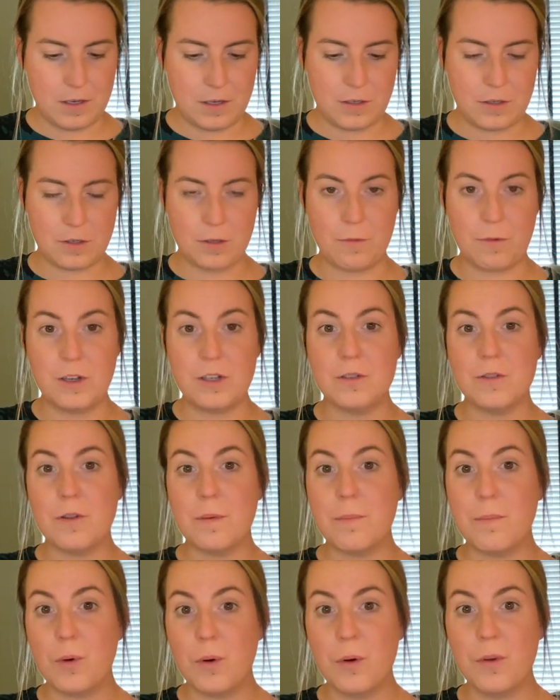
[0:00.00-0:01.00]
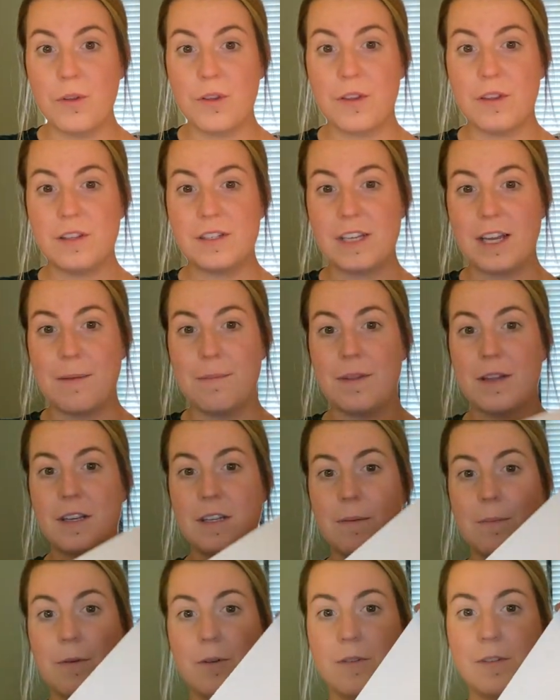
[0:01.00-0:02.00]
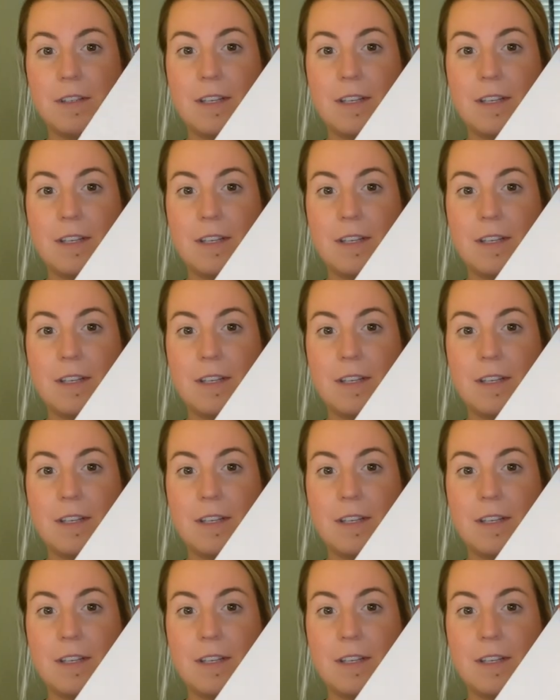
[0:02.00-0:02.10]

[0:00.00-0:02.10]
So you want to do the same thing to both